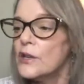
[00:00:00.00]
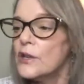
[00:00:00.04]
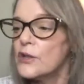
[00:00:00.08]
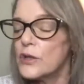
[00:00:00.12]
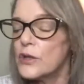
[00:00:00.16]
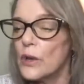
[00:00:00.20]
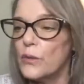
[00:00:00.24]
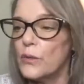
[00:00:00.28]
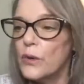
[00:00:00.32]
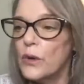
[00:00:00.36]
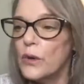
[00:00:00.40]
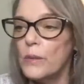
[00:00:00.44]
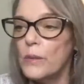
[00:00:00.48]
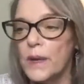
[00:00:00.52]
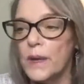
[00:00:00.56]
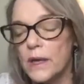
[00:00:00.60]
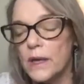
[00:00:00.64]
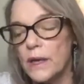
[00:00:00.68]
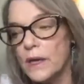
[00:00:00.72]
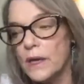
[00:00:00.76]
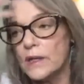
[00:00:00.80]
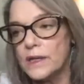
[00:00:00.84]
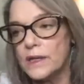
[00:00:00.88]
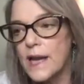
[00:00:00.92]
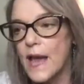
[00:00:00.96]
So I will be
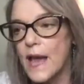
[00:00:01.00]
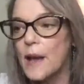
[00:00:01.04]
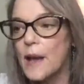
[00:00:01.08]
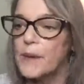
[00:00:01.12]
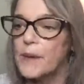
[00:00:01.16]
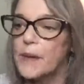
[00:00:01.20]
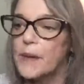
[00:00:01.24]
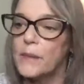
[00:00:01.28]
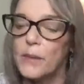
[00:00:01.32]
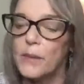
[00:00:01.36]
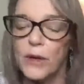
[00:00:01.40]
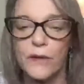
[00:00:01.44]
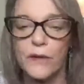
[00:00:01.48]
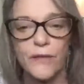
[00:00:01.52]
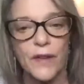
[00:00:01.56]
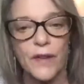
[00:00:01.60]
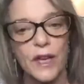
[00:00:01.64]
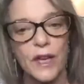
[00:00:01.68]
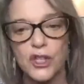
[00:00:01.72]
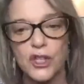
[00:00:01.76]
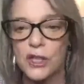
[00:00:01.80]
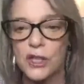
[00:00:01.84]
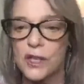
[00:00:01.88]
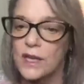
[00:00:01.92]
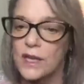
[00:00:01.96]
there tapping,
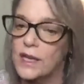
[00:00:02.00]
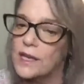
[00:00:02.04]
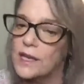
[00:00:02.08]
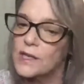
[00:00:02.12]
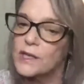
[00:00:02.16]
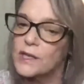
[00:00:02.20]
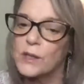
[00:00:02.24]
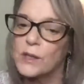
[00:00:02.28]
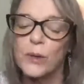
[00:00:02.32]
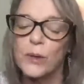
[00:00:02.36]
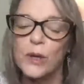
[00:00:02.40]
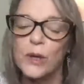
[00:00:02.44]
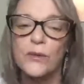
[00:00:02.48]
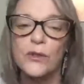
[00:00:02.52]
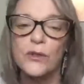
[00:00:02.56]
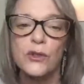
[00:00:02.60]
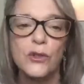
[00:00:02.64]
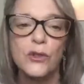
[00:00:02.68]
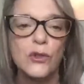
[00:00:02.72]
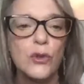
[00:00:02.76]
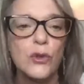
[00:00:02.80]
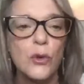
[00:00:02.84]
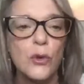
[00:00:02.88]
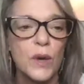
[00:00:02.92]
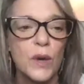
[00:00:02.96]
motivation to get us moving
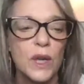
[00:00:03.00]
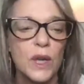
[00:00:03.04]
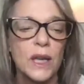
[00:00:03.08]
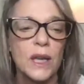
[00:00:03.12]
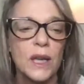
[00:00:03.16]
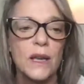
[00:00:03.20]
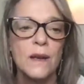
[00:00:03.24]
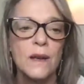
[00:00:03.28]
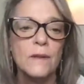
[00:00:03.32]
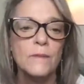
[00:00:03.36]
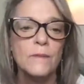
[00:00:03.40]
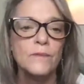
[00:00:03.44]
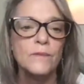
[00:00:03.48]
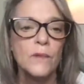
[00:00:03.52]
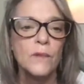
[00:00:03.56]
through the week.